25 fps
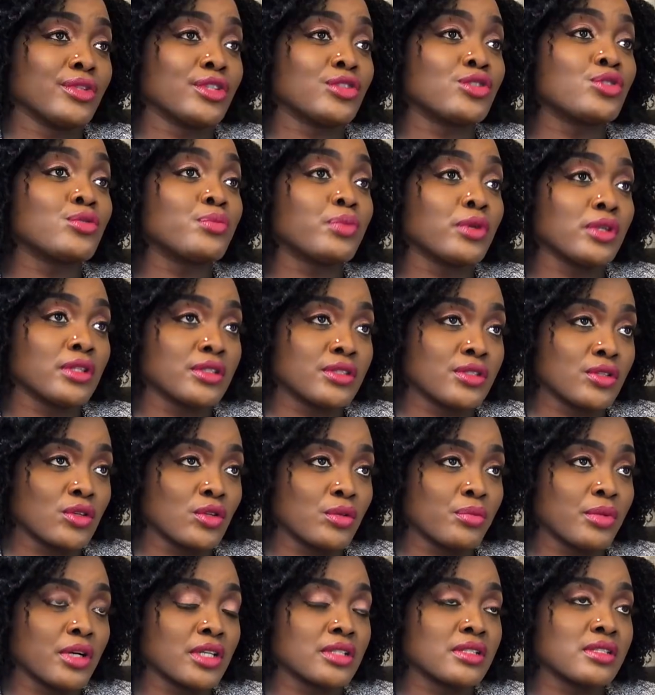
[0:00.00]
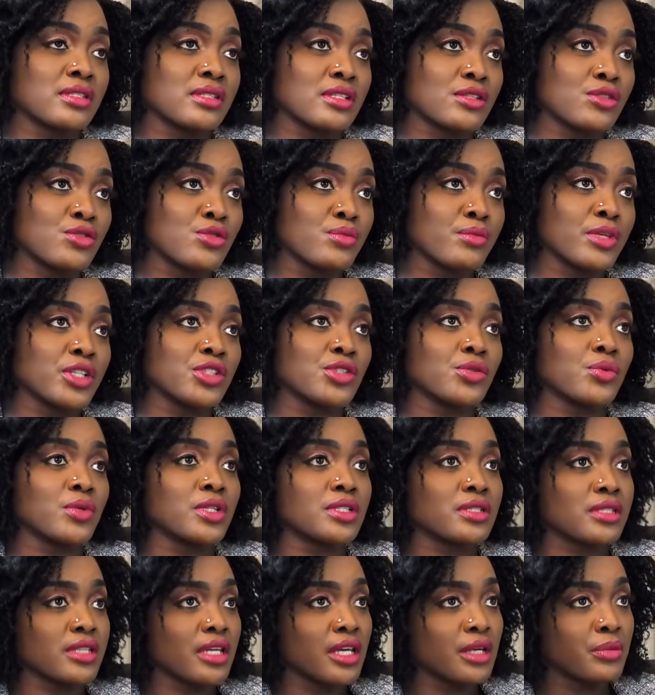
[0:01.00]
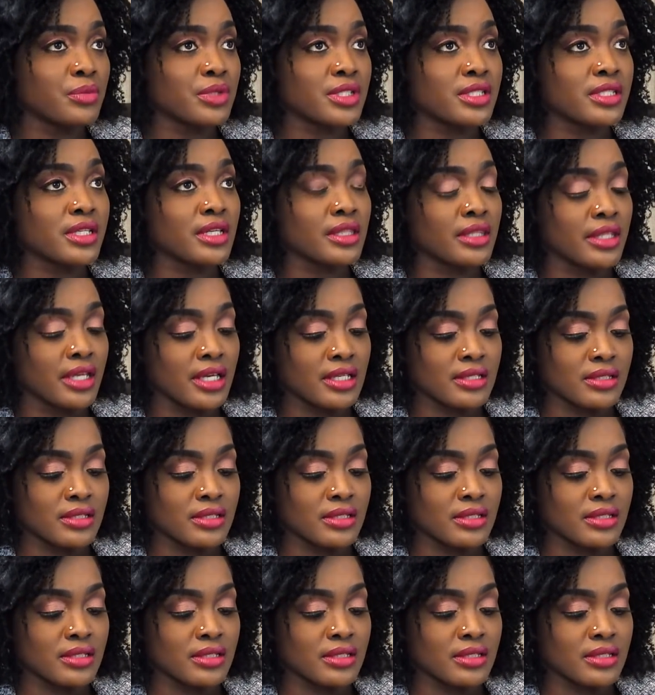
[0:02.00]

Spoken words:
two political parties, the two major ones, the APC and the